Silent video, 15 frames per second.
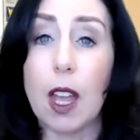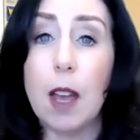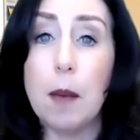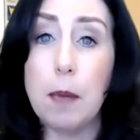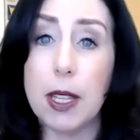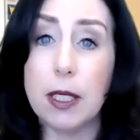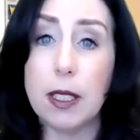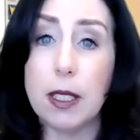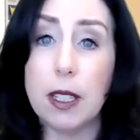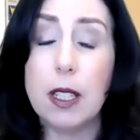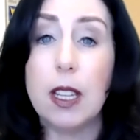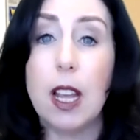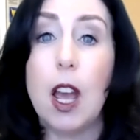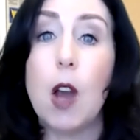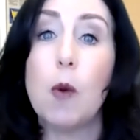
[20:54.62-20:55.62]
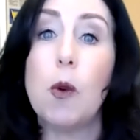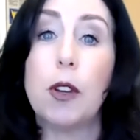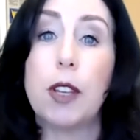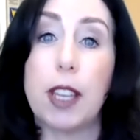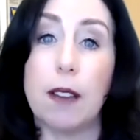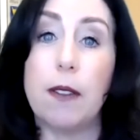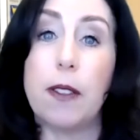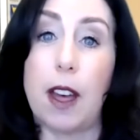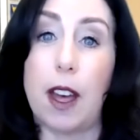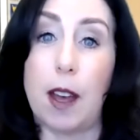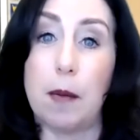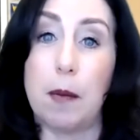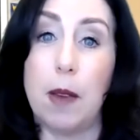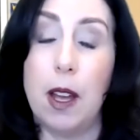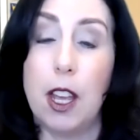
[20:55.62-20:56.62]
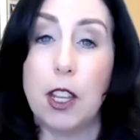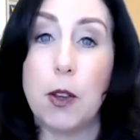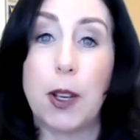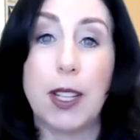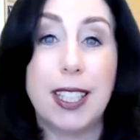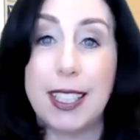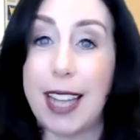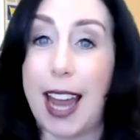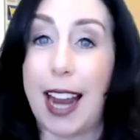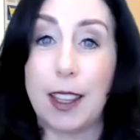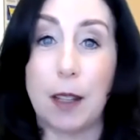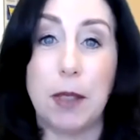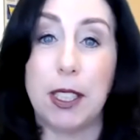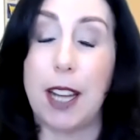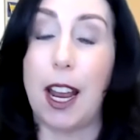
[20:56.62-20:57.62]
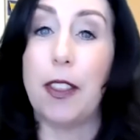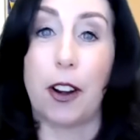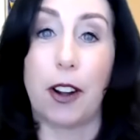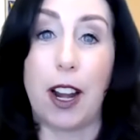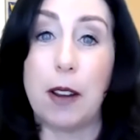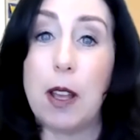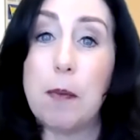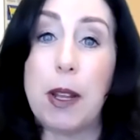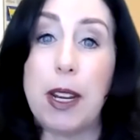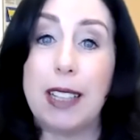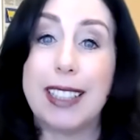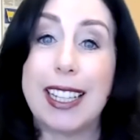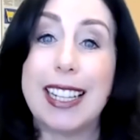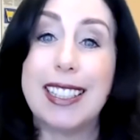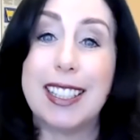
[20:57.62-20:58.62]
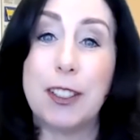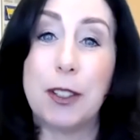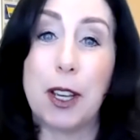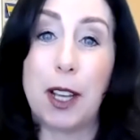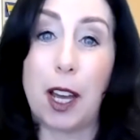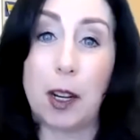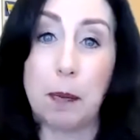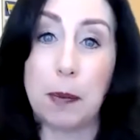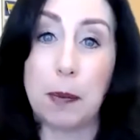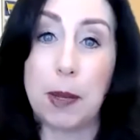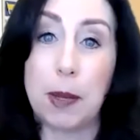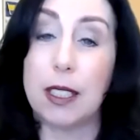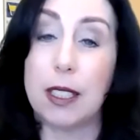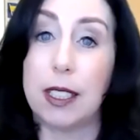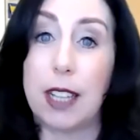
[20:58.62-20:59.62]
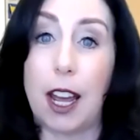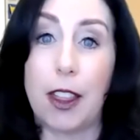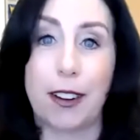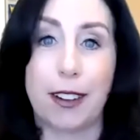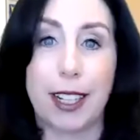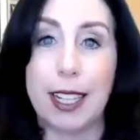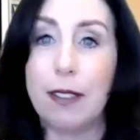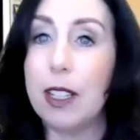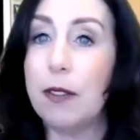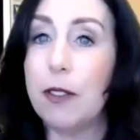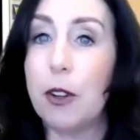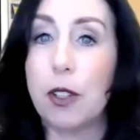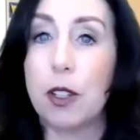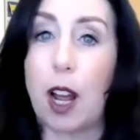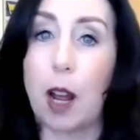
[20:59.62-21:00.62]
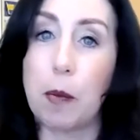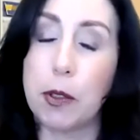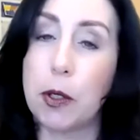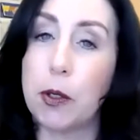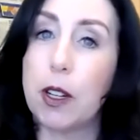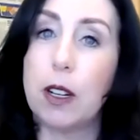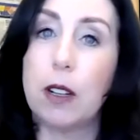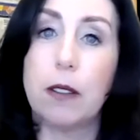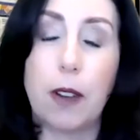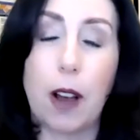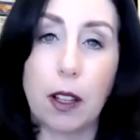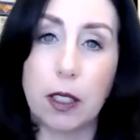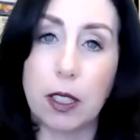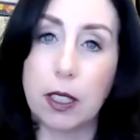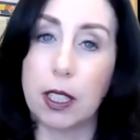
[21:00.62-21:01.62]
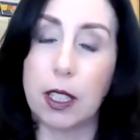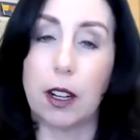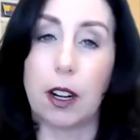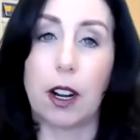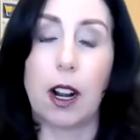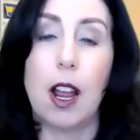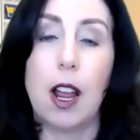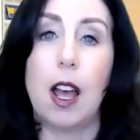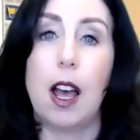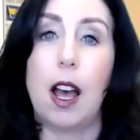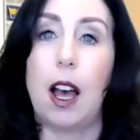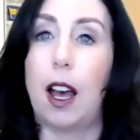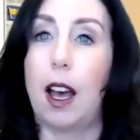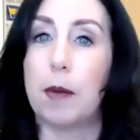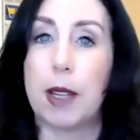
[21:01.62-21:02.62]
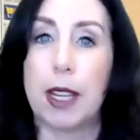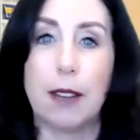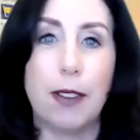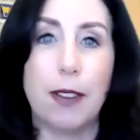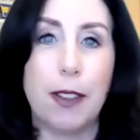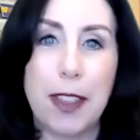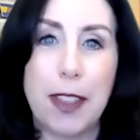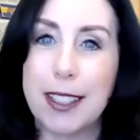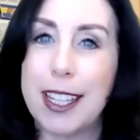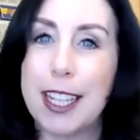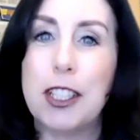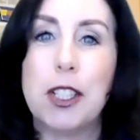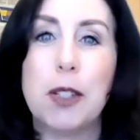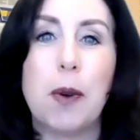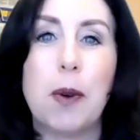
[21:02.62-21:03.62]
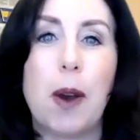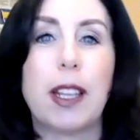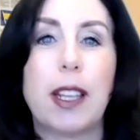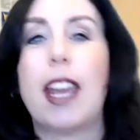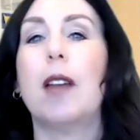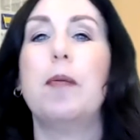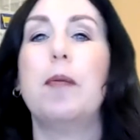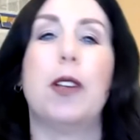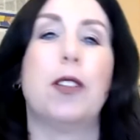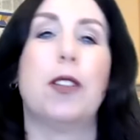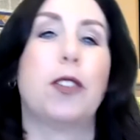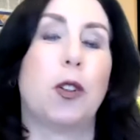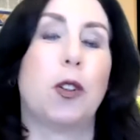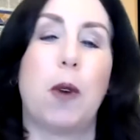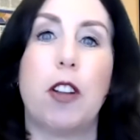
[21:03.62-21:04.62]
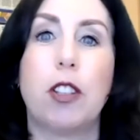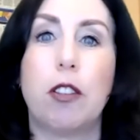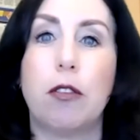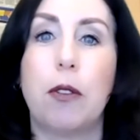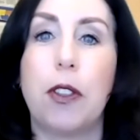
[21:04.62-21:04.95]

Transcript: a business will give them you can stack them together but at least you can kind of piece it together even if there's an opportunity to volunteer um, even things they do on campus or whether it's through